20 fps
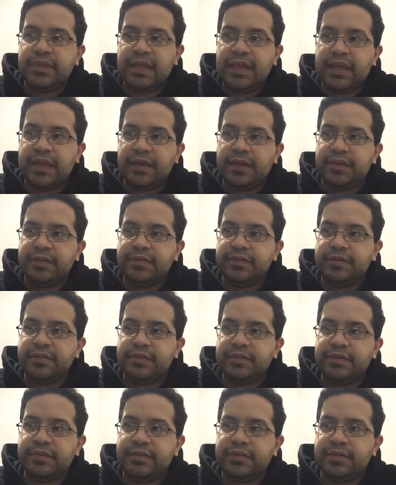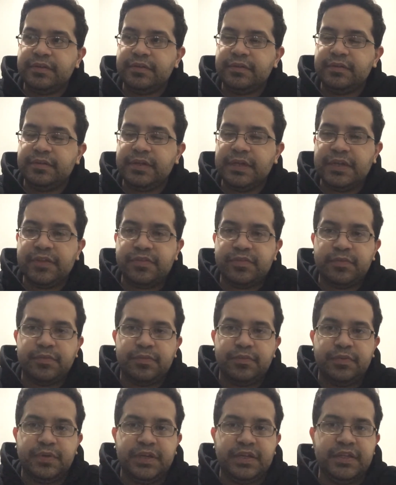And it's
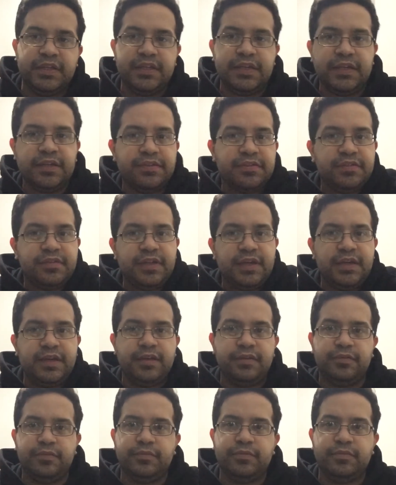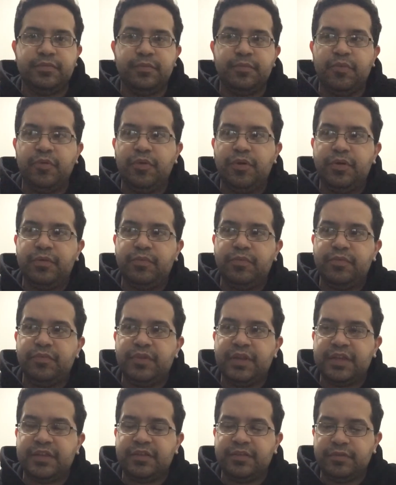really insane. The
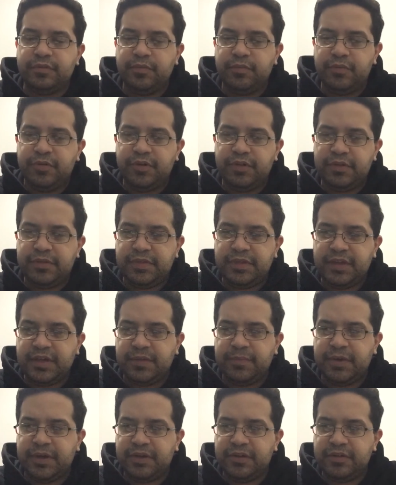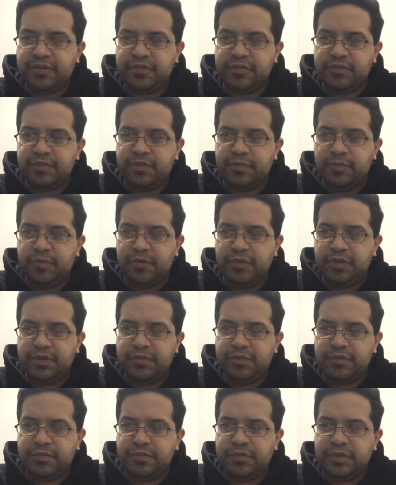more you think about it, the more
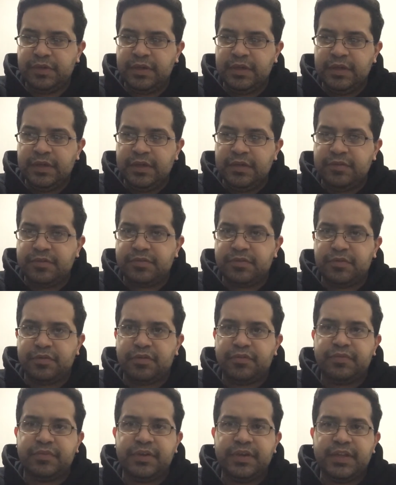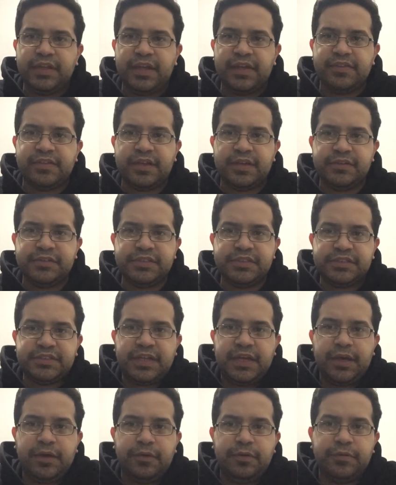you sort of realize
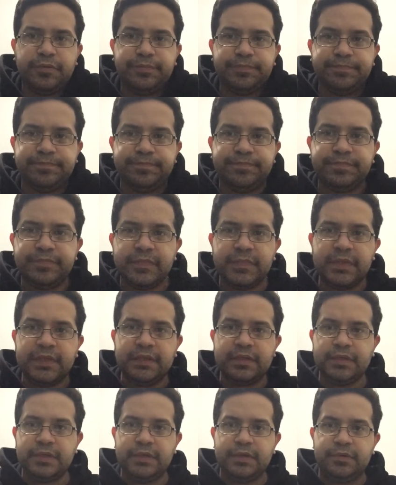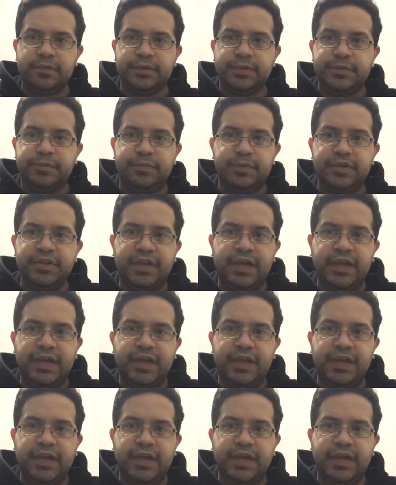how We're